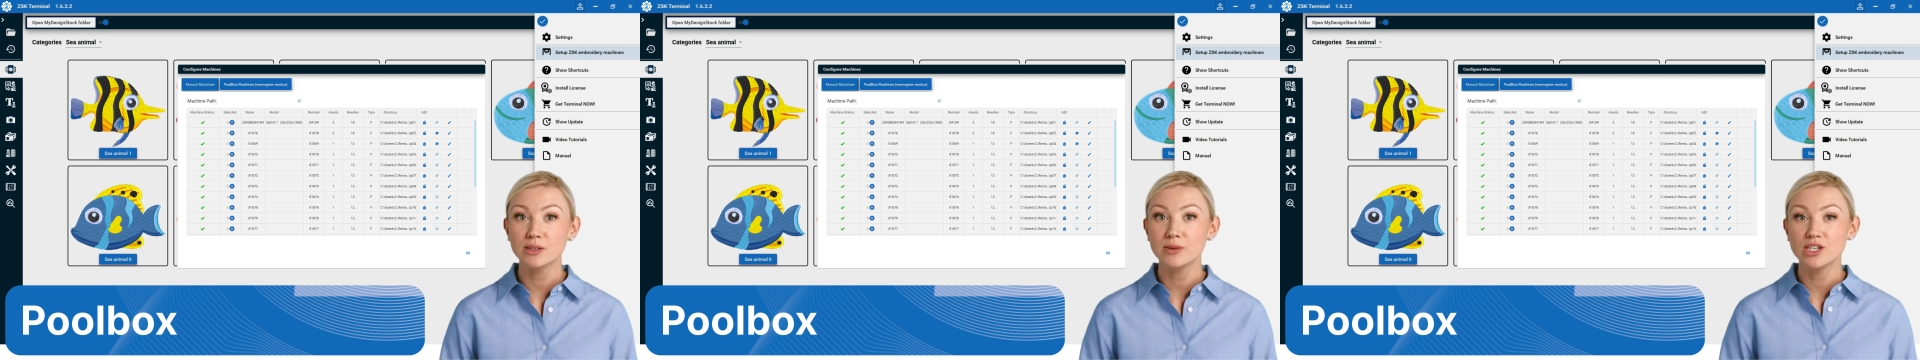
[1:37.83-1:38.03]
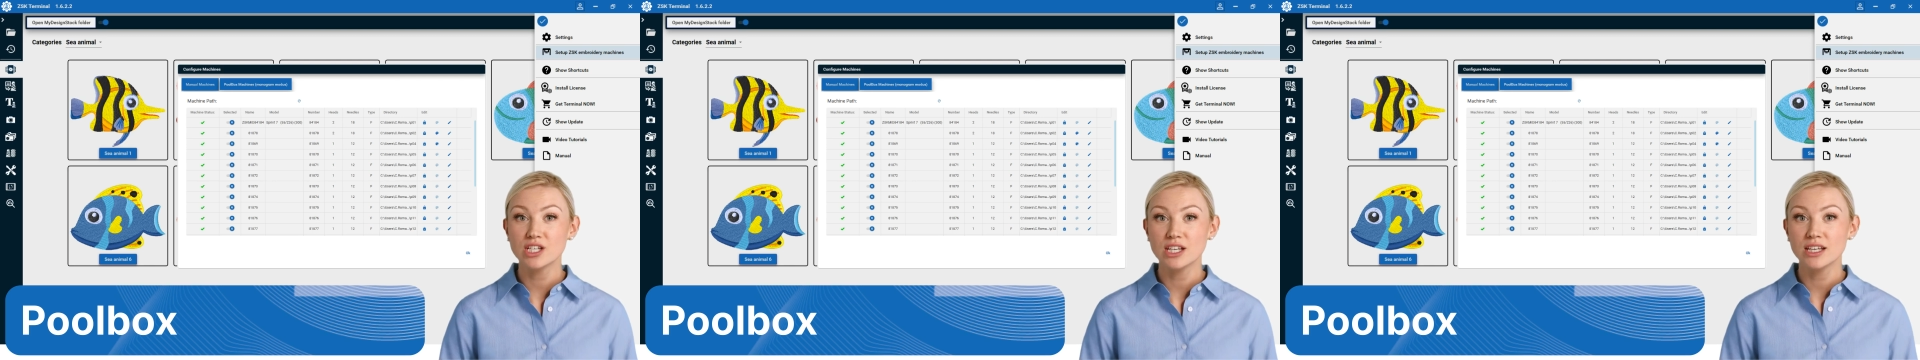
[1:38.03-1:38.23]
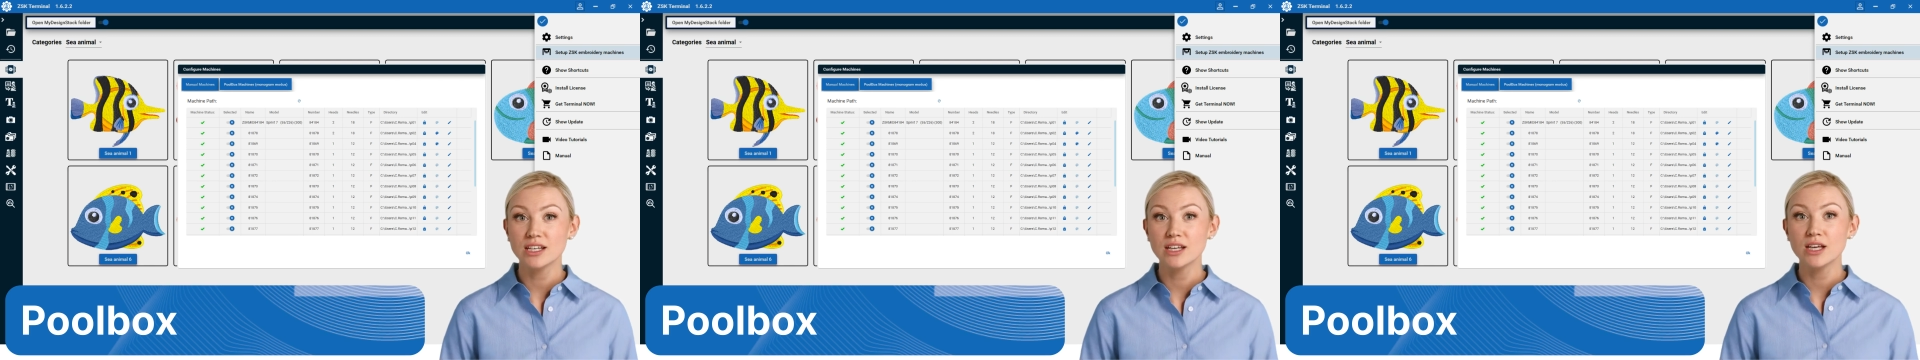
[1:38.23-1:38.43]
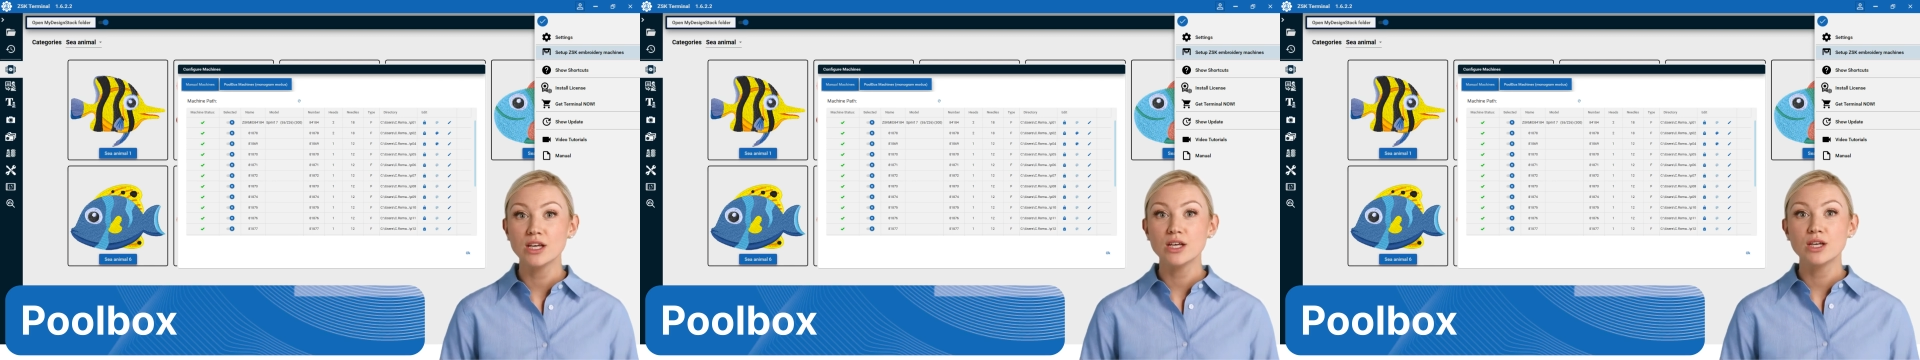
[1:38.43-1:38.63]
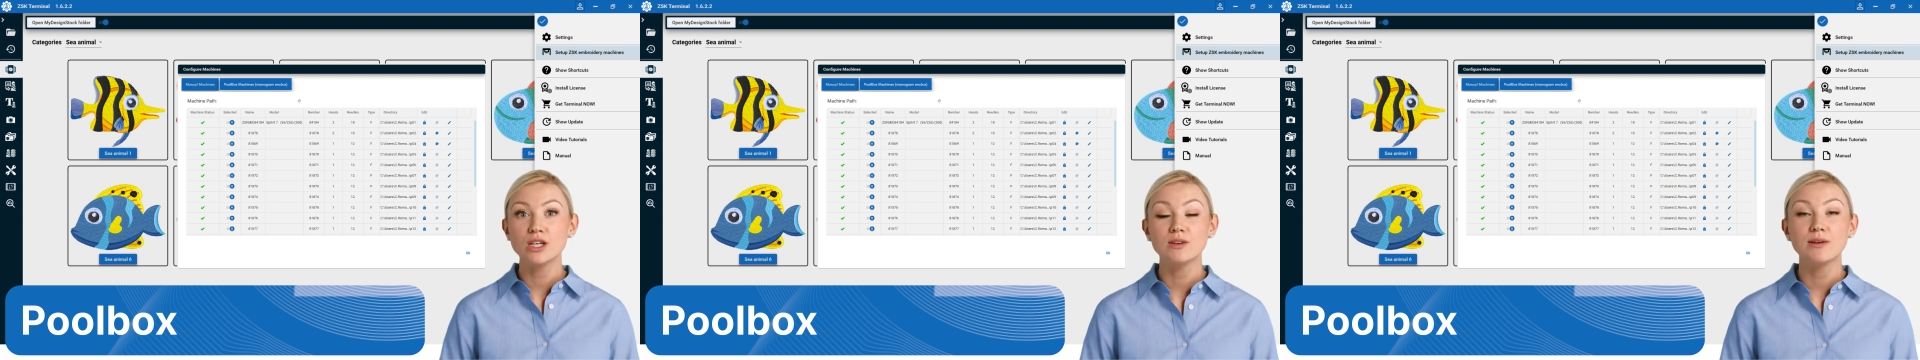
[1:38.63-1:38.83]
machine,
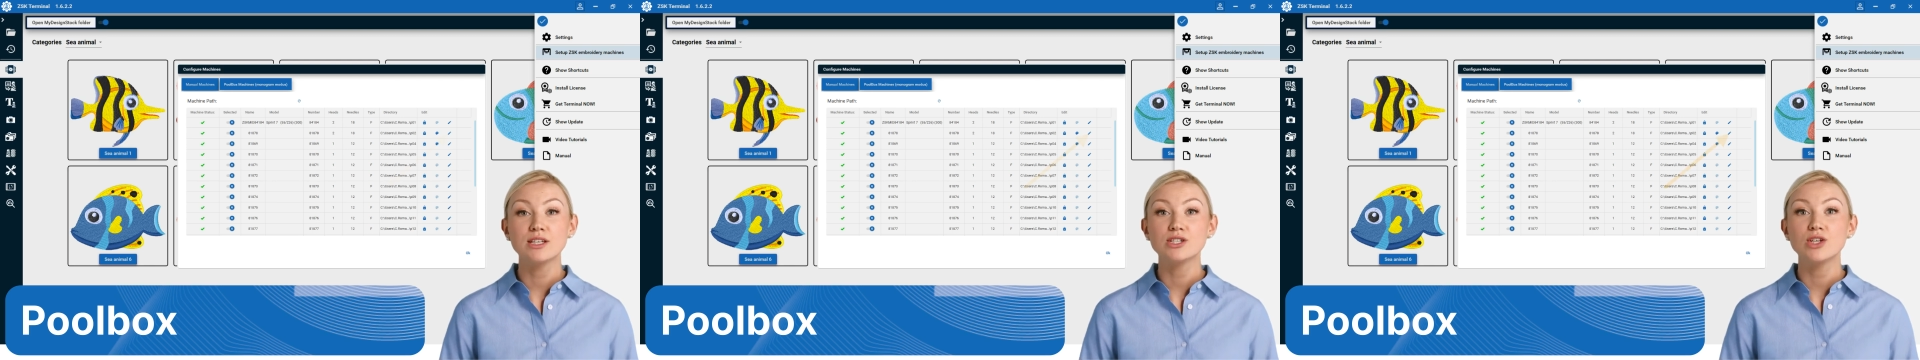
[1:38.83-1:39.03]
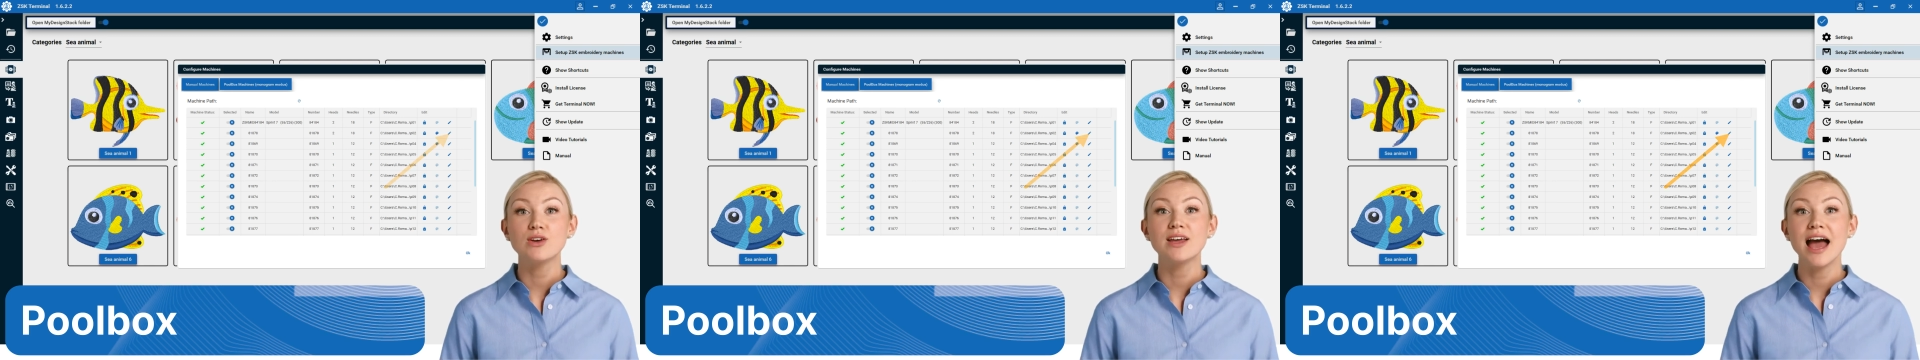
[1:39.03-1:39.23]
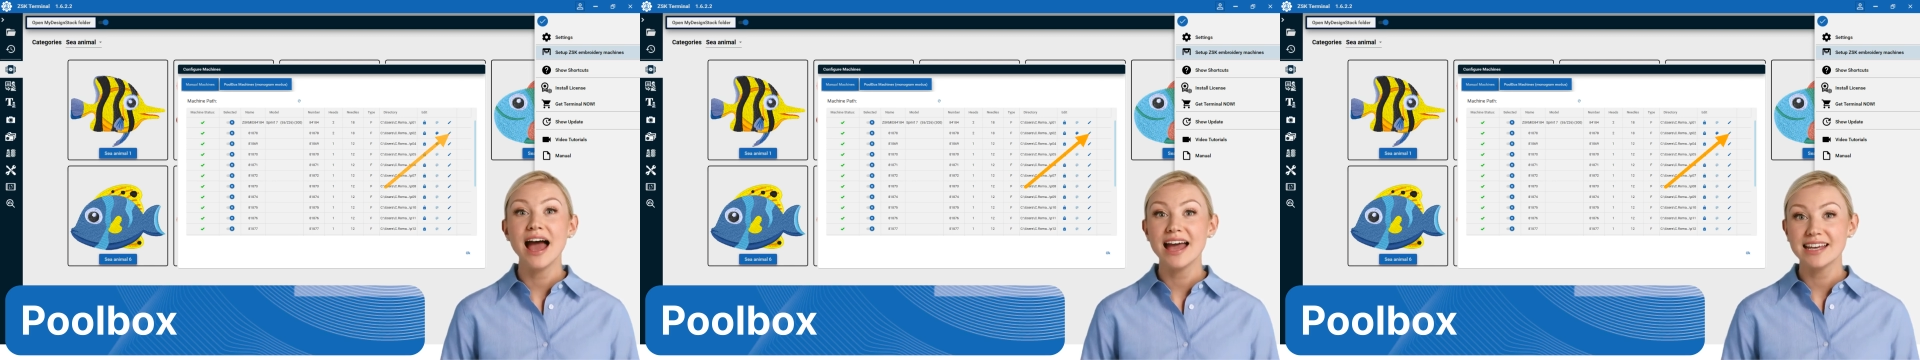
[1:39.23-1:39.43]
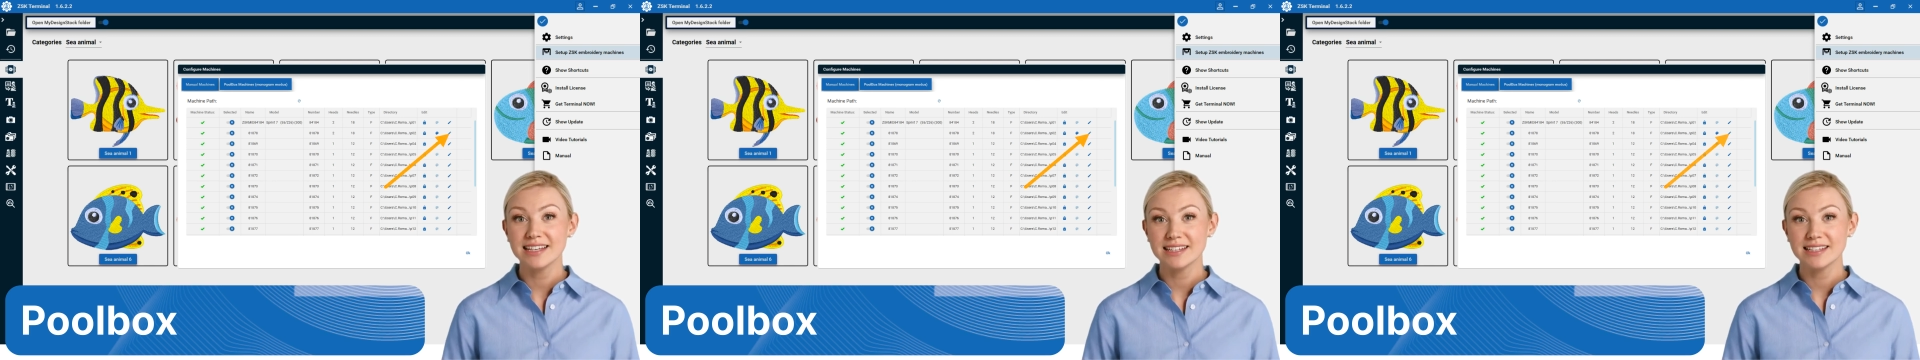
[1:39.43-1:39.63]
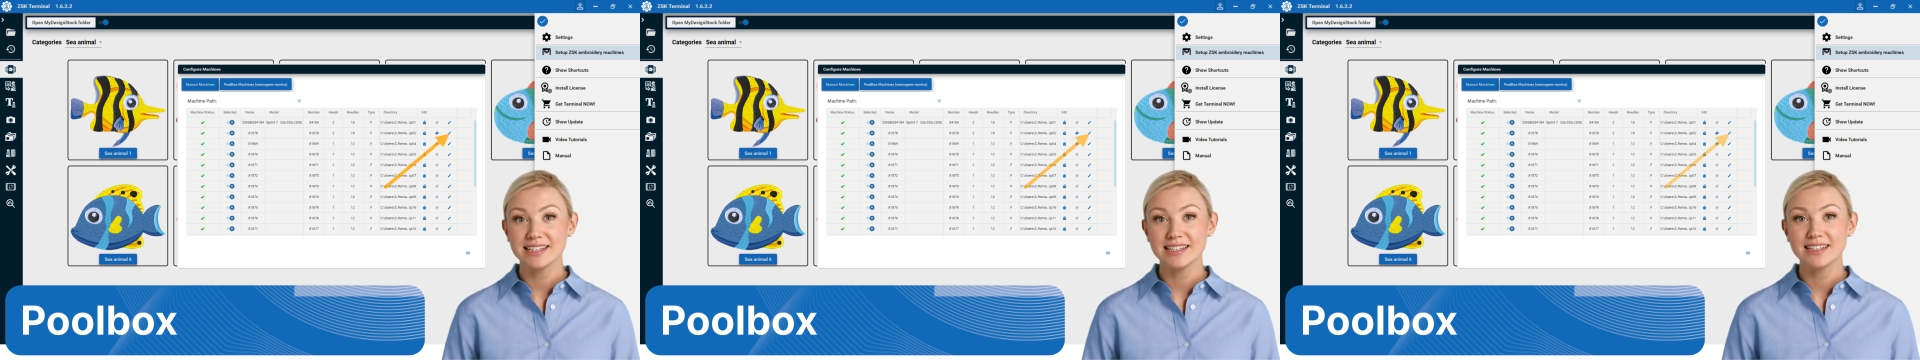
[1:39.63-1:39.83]
you must go to
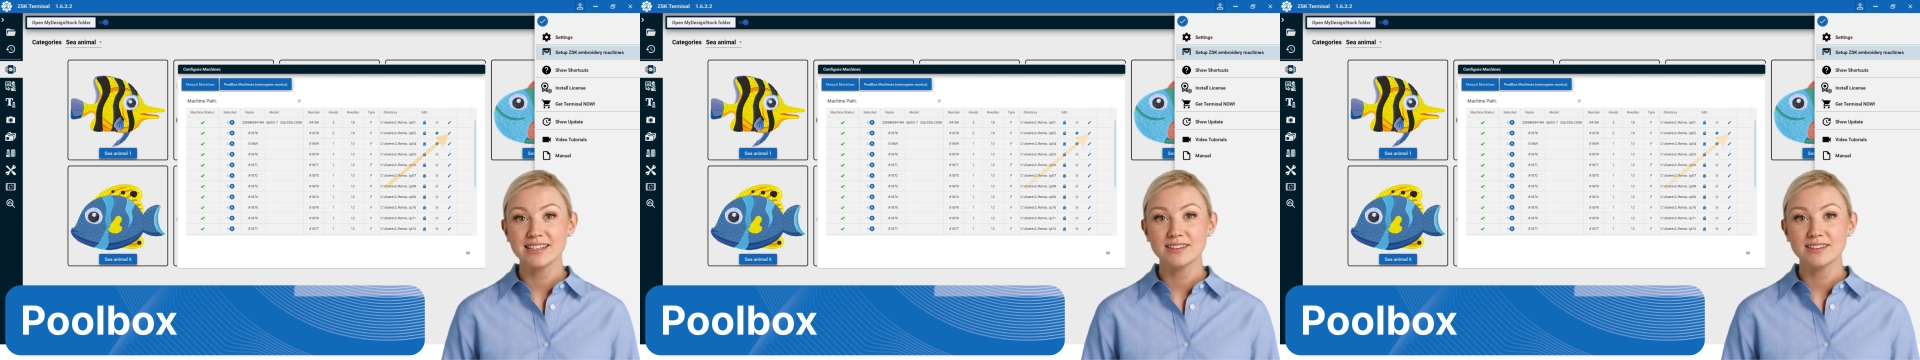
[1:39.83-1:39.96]
Edit